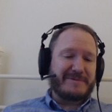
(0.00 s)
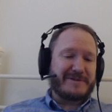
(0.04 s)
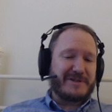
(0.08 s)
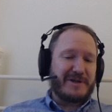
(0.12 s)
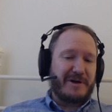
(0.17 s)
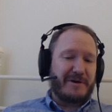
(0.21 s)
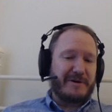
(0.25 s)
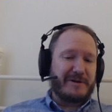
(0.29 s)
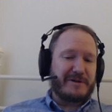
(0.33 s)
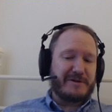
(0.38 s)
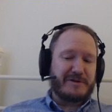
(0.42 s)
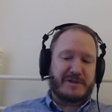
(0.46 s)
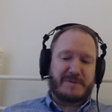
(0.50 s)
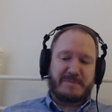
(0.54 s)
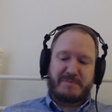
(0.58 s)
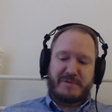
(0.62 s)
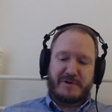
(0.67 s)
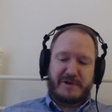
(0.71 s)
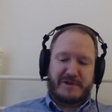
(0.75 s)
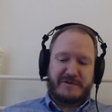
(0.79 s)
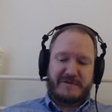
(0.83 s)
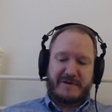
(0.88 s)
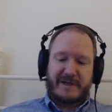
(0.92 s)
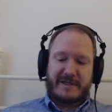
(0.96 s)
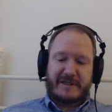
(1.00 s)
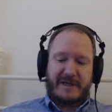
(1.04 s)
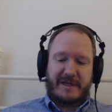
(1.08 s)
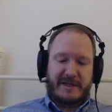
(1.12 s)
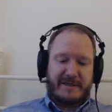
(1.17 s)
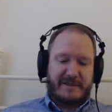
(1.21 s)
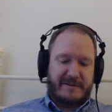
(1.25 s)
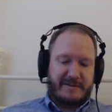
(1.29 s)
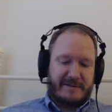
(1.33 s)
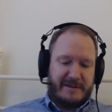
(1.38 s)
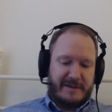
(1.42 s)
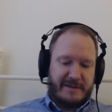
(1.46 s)
sorry to Spurs fans.
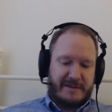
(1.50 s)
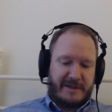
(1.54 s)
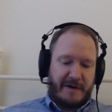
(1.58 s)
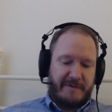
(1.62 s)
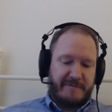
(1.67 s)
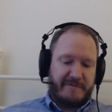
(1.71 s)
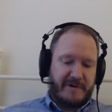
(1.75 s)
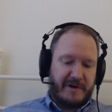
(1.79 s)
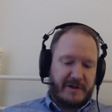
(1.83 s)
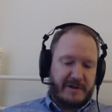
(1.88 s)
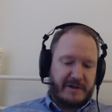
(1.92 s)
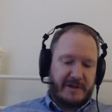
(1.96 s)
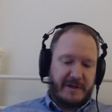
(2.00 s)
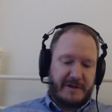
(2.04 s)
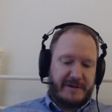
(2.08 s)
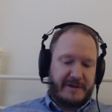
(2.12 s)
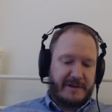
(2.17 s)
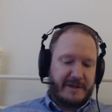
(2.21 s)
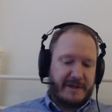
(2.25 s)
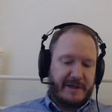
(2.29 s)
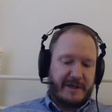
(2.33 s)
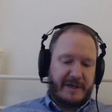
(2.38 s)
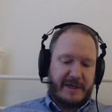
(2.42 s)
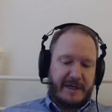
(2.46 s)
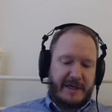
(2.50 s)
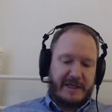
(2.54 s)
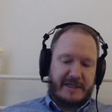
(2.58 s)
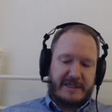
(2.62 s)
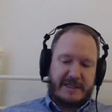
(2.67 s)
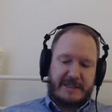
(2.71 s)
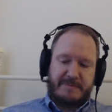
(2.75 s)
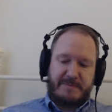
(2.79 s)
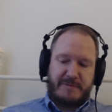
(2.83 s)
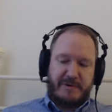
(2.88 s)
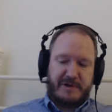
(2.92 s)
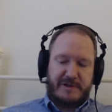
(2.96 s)
I've got nothing
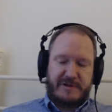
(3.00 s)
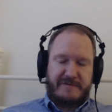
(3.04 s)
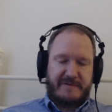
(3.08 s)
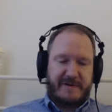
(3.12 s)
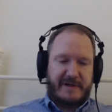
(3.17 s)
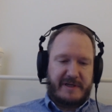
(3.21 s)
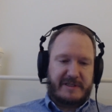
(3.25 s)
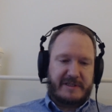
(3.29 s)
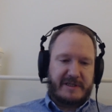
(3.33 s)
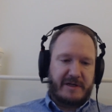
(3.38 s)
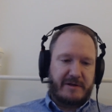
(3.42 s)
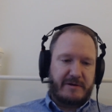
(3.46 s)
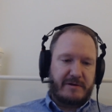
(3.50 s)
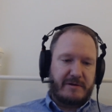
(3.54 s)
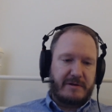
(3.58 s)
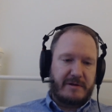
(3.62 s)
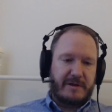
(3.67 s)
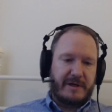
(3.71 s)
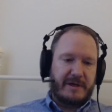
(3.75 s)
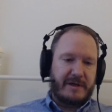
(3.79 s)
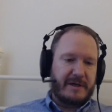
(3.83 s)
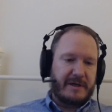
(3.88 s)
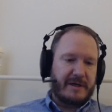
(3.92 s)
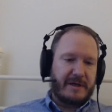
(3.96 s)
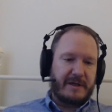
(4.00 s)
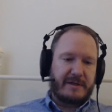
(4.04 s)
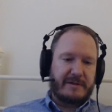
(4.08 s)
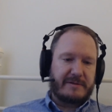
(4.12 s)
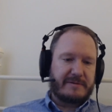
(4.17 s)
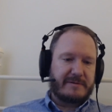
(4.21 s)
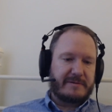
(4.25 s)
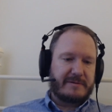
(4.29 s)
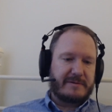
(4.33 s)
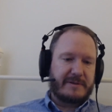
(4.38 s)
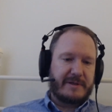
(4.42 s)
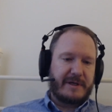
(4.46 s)
against Spurs fans at
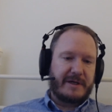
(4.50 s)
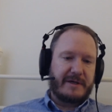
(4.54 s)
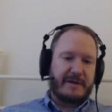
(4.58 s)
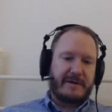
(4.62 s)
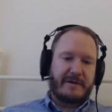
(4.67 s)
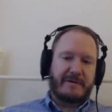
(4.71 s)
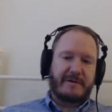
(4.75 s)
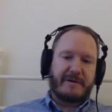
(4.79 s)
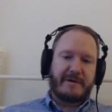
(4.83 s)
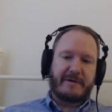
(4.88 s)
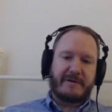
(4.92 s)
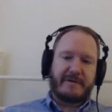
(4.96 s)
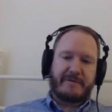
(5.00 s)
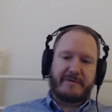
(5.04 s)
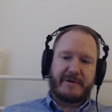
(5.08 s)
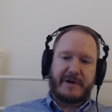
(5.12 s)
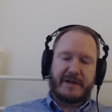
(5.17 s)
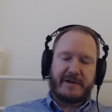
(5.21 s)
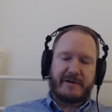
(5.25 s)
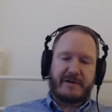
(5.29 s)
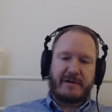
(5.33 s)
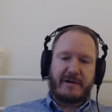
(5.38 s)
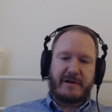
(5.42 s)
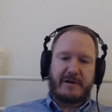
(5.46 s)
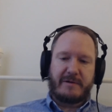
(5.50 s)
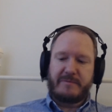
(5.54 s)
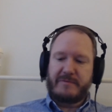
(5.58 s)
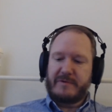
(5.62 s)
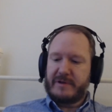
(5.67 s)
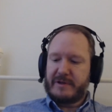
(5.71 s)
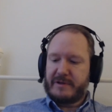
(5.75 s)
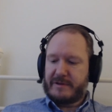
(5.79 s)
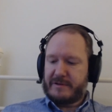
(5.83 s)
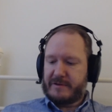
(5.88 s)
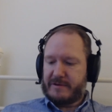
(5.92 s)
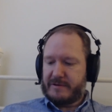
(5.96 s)
all. They are a great club
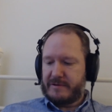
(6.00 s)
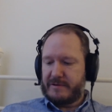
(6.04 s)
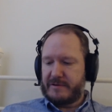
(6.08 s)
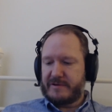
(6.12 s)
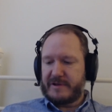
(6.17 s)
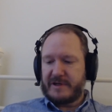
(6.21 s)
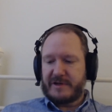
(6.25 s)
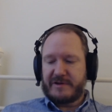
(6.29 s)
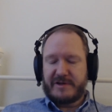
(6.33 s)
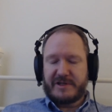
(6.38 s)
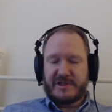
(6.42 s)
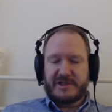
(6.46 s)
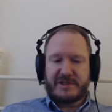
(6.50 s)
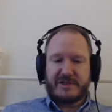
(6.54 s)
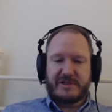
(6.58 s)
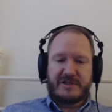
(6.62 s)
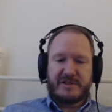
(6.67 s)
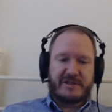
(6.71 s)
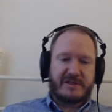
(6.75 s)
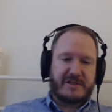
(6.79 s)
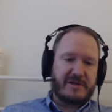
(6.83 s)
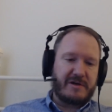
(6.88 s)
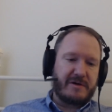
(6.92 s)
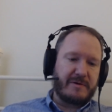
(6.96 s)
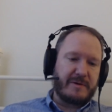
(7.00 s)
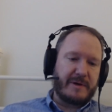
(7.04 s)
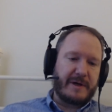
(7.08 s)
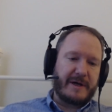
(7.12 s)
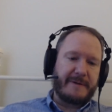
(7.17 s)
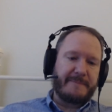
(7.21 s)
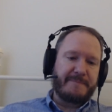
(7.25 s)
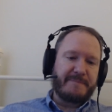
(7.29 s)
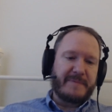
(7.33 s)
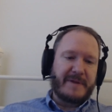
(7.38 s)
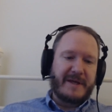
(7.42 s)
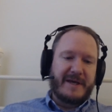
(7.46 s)
with good traditions.
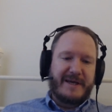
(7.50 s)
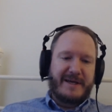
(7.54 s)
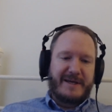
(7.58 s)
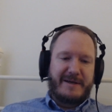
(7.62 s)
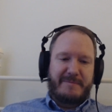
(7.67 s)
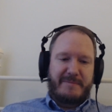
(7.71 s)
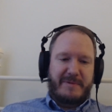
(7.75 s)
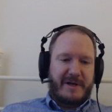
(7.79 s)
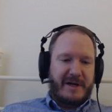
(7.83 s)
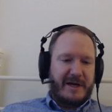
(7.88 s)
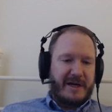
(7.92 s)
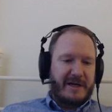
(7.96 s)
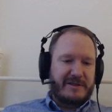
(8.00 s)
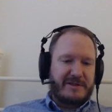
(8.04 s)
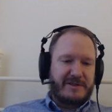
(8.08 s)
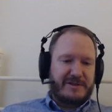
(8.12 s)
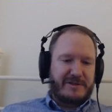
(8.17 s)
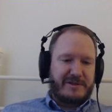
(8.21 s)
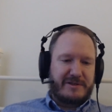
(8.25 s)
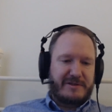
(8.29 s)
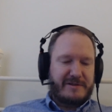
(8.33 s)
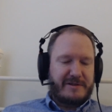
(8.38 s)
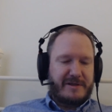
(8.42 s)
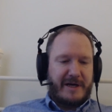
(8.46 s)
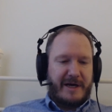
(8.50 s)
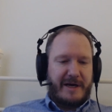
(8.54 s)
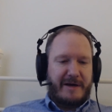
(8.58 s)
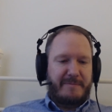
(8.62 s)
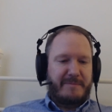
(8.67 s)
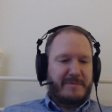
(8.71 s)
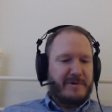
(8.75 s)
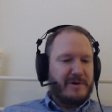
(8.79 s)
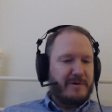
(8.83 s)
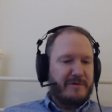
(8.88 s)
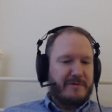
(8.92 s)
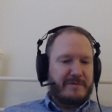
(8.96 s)
So, but I
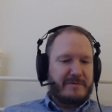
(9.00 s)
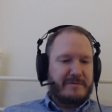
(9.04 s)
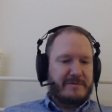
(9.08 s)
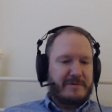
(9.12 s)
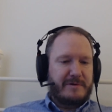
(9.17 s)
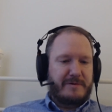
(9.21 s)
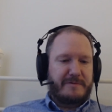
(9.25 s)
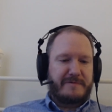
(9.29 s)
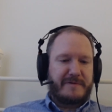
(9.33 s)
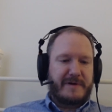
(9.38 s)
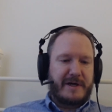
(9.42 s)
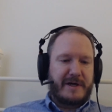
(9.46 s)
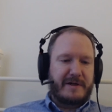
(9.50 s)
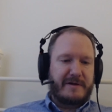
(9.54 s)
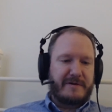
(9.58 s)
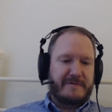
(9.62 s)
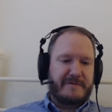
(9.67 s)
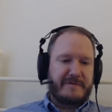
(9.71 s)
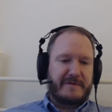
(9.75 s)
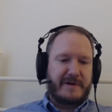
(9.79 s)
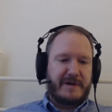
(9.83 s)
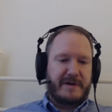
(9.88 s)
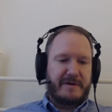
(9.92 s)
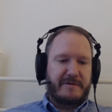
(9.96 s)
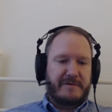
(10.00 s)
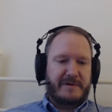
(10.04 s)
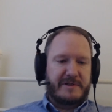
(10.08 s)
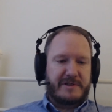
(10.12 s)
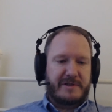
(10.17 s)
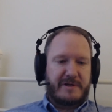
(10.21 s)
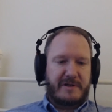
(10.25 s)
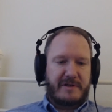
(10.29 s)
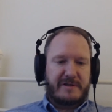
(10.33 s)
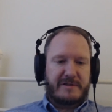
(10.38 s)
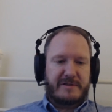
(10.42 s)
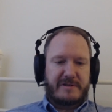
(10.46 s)
am no fan of
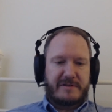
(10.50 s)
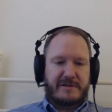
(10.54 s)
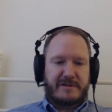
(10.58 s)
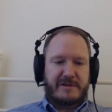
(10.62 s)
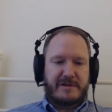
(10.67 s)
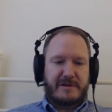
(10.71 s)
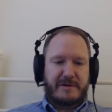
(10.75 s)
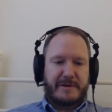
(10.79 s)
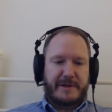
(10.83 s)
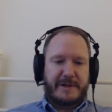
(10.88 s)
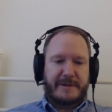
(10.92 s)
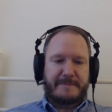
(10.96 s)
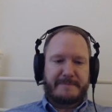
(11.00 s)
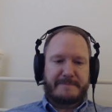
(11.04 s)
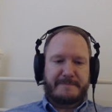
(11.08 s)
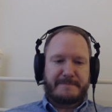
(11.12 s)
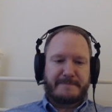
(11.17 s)
Richarlison. Sorry.